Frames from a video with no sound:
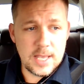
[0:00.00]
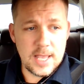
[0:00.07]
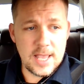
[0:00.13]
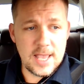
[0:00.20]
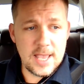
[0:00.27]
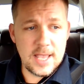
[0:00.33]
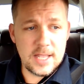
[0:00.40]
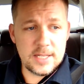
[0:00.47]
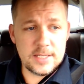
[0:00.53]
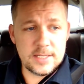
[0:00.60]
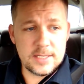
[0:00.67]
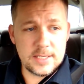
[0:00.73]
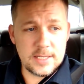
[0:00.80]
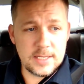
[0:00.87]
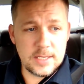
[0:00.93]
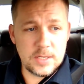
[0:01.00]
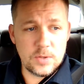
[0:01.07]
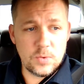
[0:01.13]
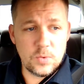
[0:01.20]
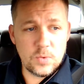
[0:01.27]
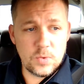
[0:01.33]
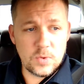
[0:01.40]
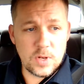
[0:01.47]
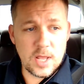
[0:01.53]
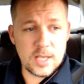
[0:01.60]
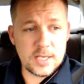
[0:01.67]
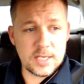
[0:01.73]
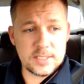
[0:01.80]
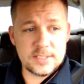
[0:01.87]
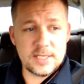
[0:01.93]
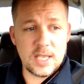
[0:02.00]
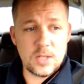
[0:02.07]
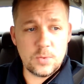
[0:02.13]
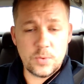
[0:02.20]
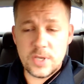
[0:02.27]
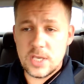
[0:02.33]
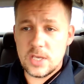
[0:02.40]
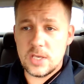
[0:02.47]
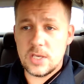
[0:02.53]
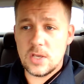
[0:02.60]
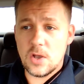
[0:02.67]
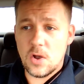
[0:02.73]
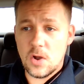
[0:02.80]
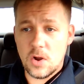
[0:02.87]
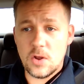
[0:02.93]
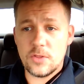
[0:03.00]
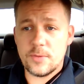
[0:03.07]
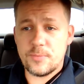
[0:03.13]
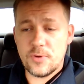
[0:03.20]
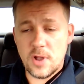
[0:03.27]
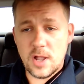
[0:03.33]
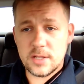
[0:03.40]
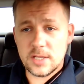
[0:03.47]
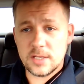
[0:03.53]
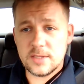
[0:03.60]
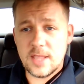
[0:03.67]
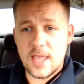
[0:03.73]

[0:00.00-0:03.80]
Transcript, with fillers: And like I said, we are the product.